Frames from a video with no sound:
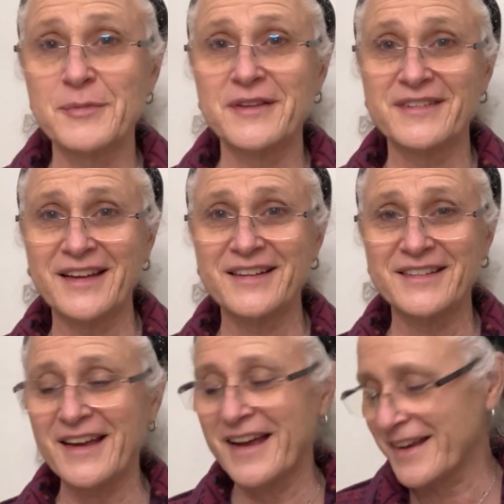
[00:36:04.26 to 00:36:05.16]
been
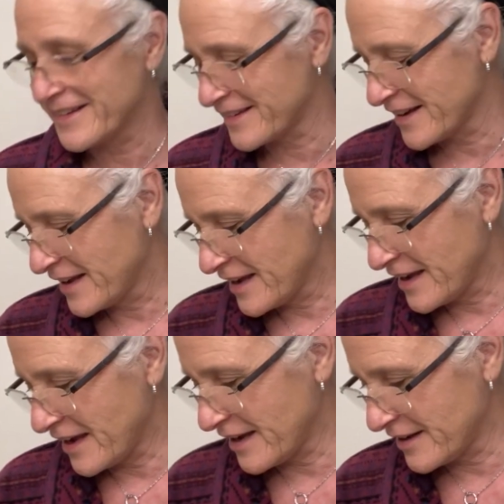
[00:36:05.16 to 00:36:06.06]
sanitized,
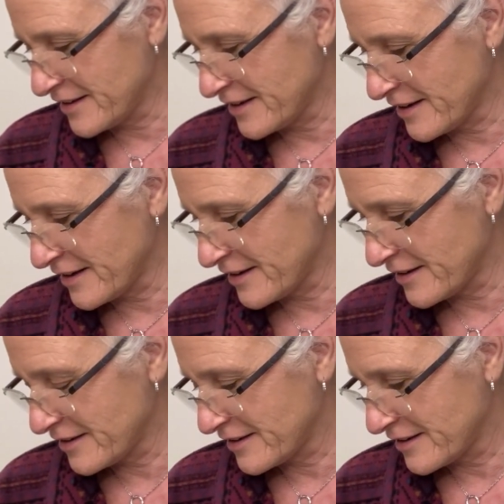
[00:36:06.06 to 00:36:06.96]
and
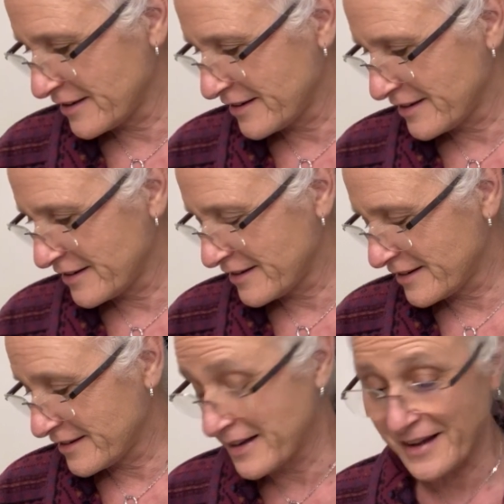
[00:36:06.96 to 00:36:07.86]

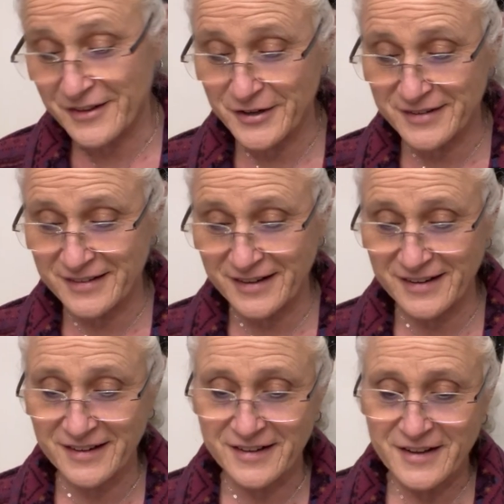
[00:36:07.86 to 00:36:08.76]
yeah, they're
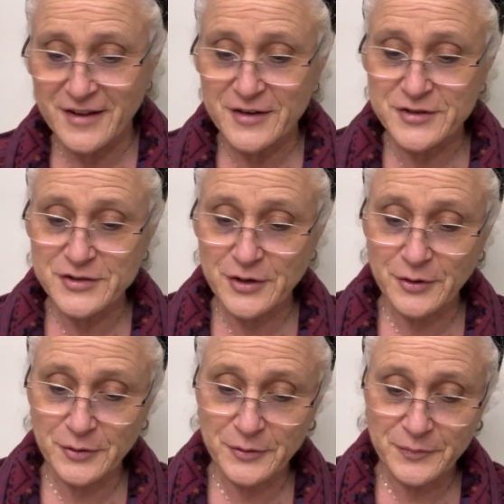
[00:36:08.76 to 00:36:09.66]
exciting.
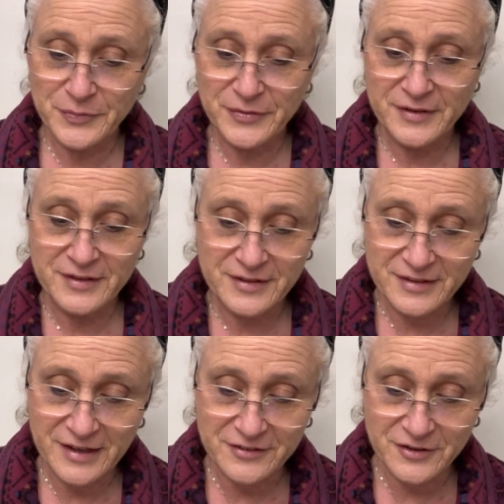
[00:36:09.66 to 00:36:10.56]
So
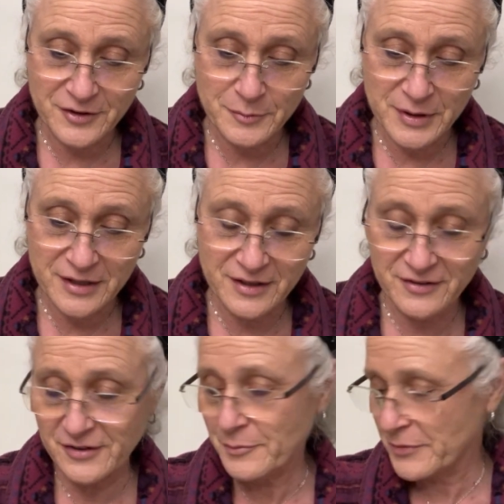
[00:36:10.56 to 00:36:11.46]
that's going to be
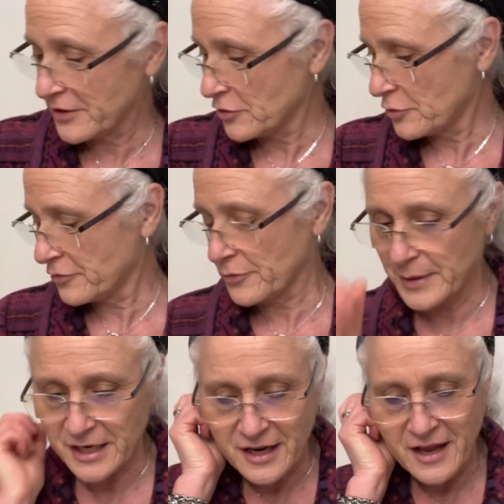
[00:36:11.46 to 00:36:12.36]
something new for
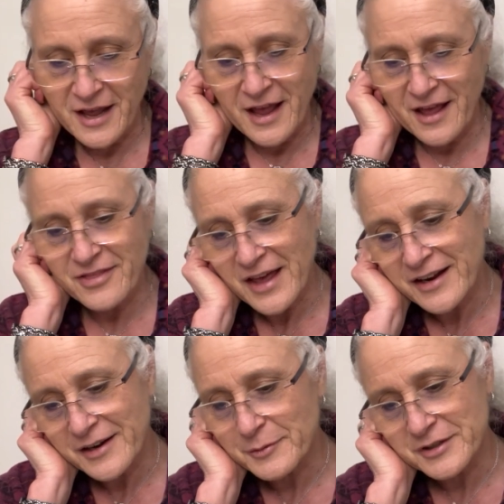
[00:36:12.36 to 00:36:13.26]
me. And
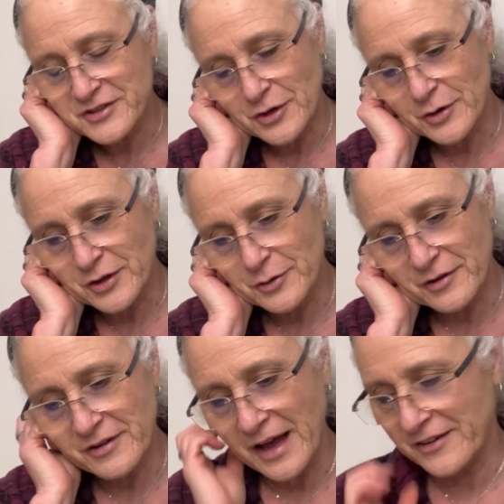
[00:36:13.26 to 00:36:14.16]
then I'm going to show you
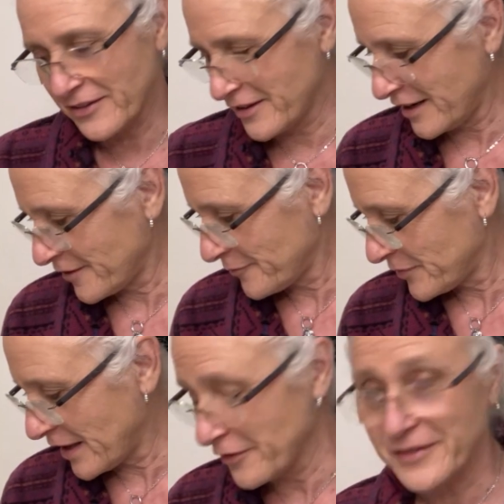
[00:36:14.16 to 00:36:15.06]
the last thing.
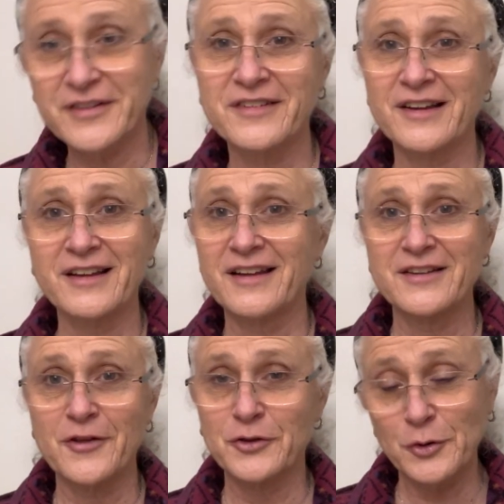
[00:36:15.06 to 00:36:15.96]
Now, this is, again,
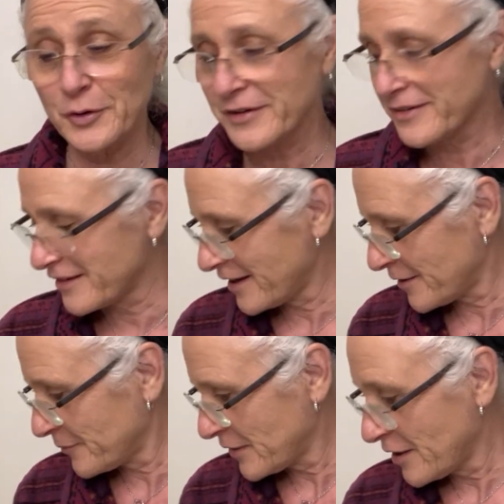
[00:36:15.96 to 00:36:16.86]
not the coolest
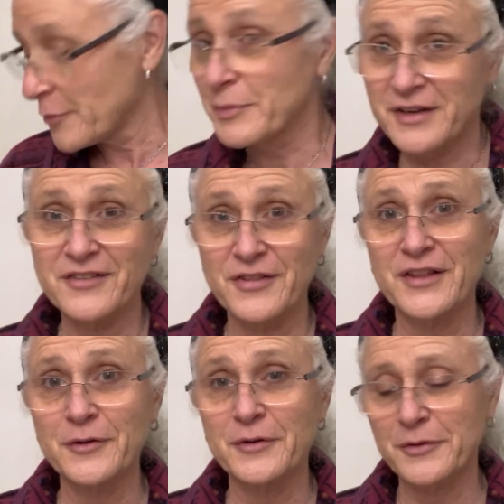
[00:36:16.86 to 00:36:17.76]
thing, but it's the
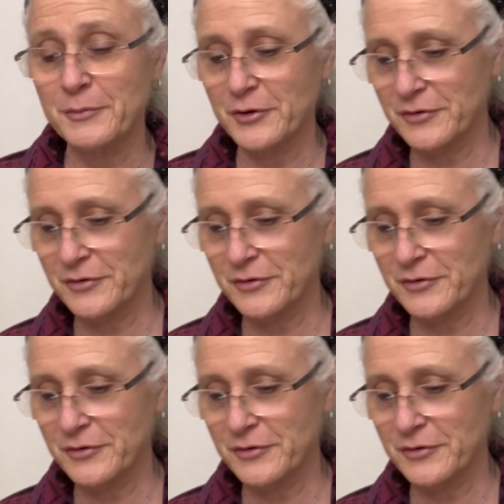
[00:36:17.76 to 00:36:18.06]
thing with the most